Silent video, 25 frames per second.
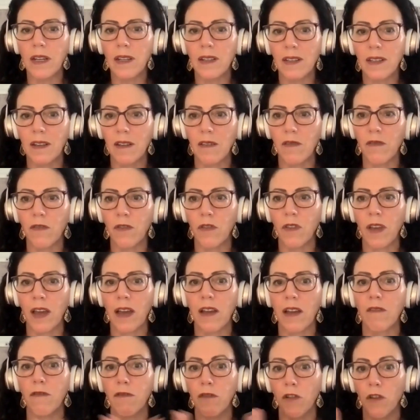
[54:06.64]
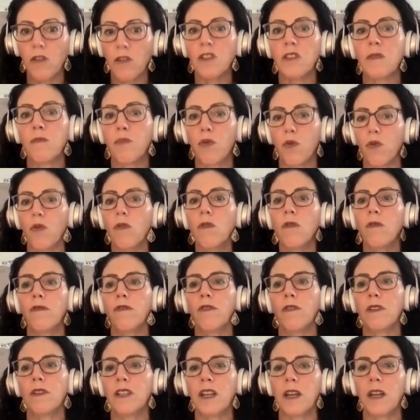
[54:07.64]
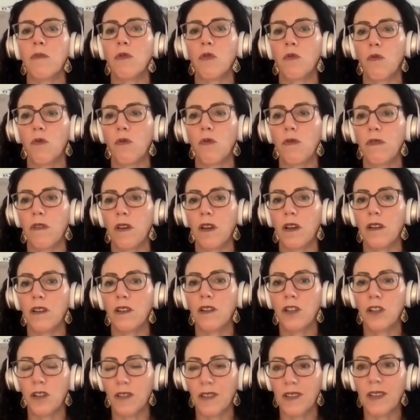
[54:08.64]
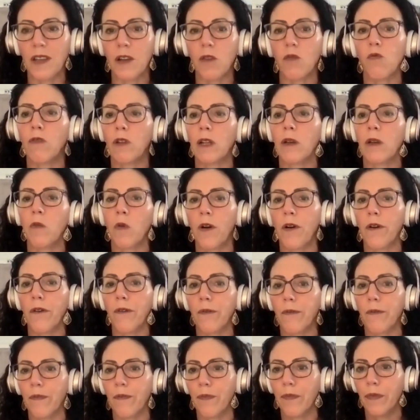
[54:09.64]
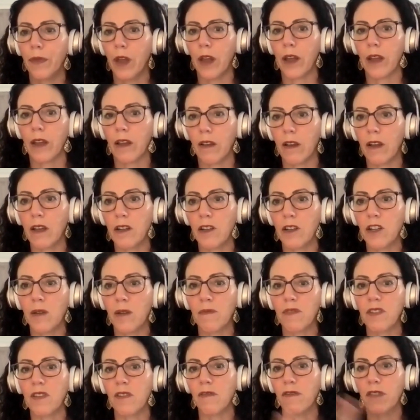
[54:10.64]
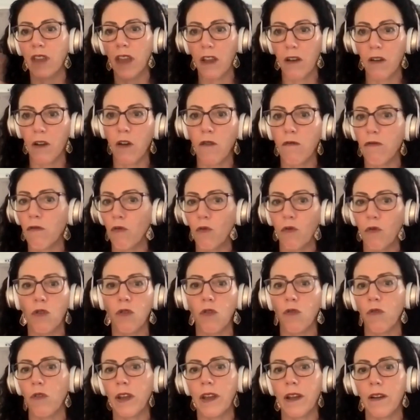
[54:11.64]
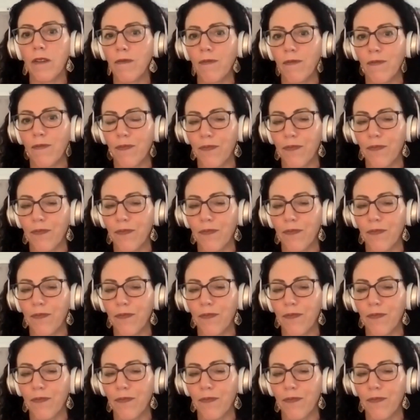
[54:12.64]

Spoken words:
is it for that first book, for a debut author, to sell really well, like in terms of their overall career?